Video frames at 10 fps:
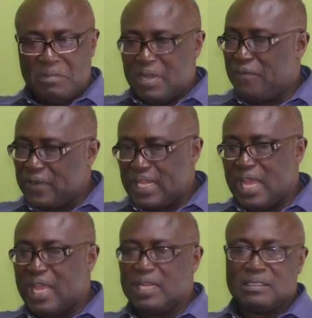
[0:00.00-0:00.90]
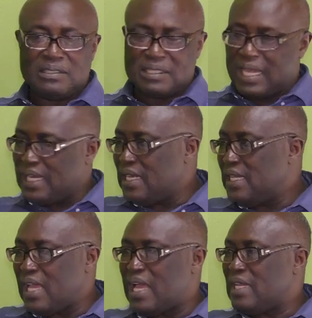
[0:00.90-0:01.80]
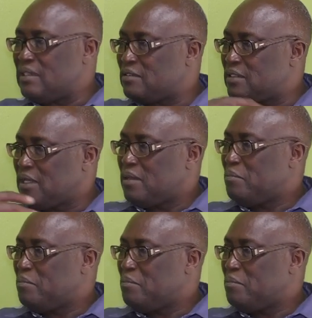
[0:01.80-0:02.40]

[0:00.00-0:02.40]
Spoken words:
Africans, Canadians,